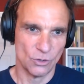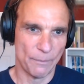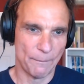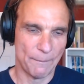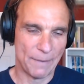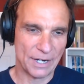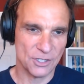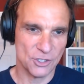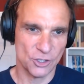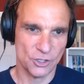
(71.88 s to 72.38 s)

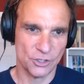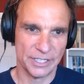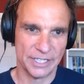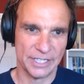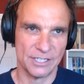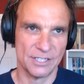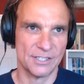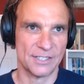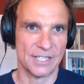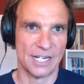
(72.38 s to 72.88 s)
my journey
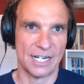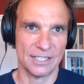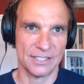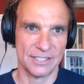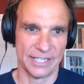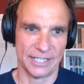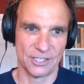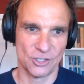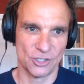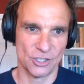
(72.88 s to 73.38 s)
starts
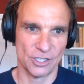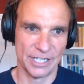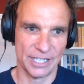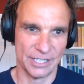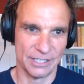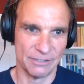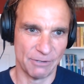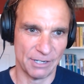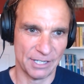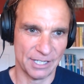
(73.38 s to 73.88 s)

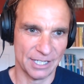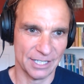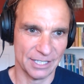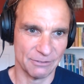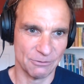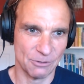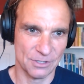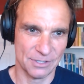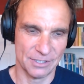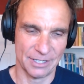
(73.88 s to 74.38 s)
actually when I
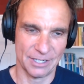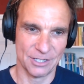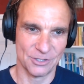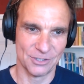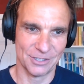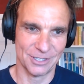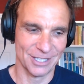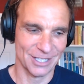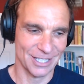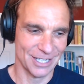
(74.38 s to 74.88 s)
was
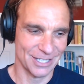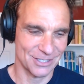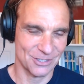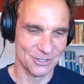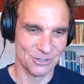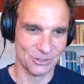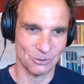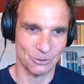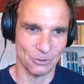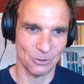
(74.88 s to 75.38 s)
still at
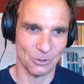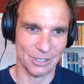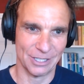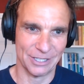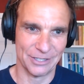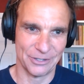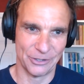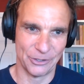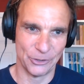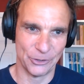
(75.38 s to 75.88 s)
school,
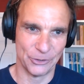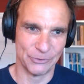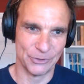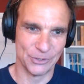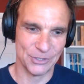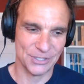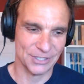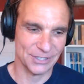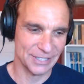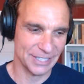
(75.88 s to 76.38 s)
at the
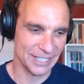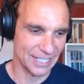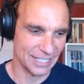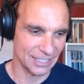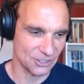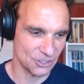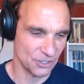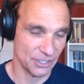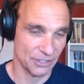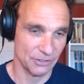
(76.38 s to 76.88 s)
university.
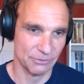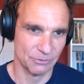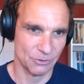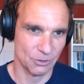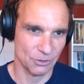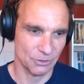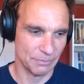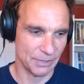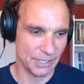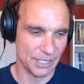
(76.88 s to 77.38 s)
Actually, I
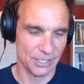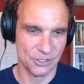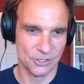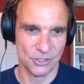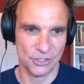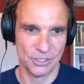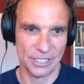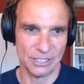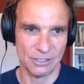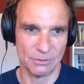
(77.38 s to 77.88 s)
wrote a
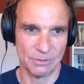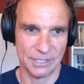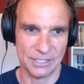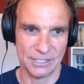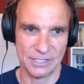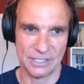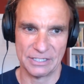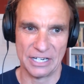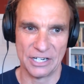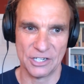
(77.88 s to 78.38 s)
PhD, or my
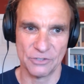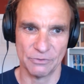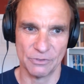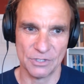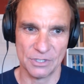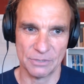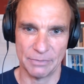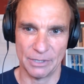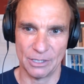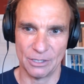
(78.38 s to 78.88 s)
dissertation was
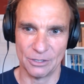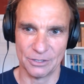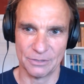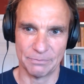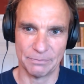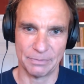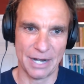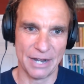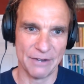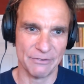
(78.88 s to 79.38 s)
about
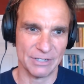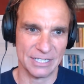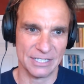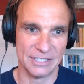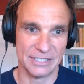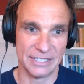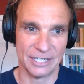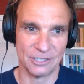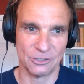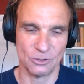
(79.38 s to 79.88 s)
private and
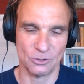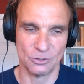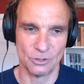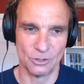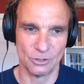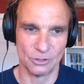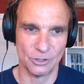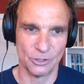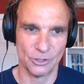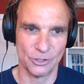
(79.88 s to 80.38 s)

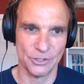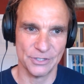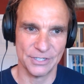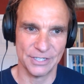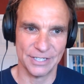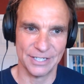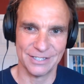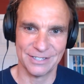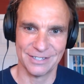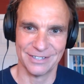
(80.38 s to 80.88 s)
state-controlled
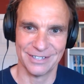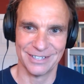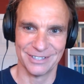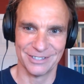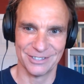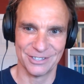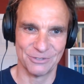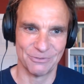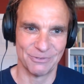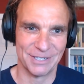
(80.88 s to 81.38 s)
currencies. And
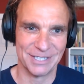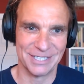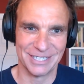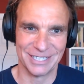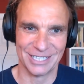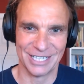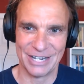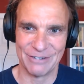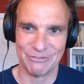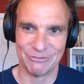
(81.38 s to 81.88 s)
then in
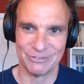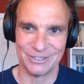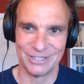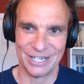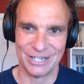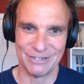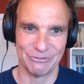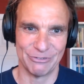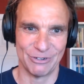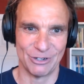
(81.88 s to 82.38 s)
2011,
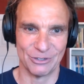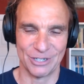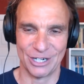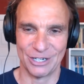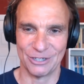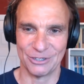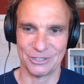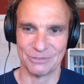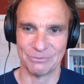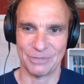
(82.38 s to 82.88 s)
I found
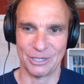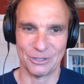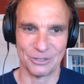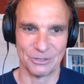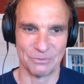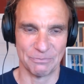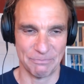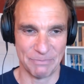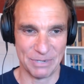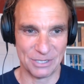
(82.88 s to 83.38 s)
out about
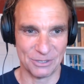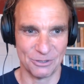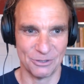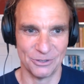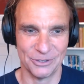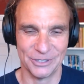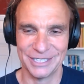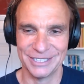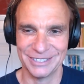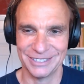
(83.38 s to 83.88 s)

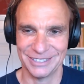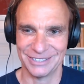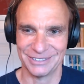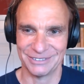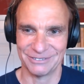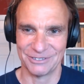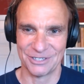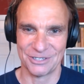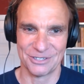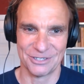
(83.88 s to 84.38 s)
Bitcoin
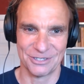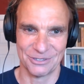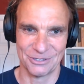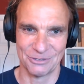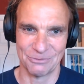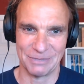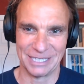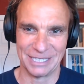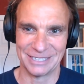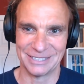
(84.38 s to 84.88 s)
and was
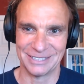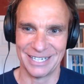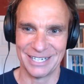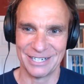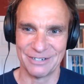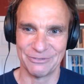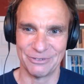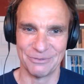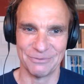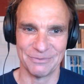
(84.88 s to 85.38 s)
super
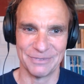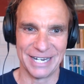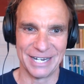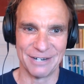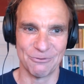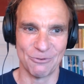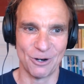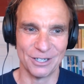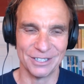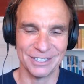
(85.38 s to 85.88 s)
excited from day
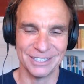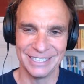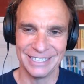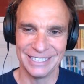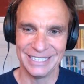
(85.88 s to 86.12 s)
one.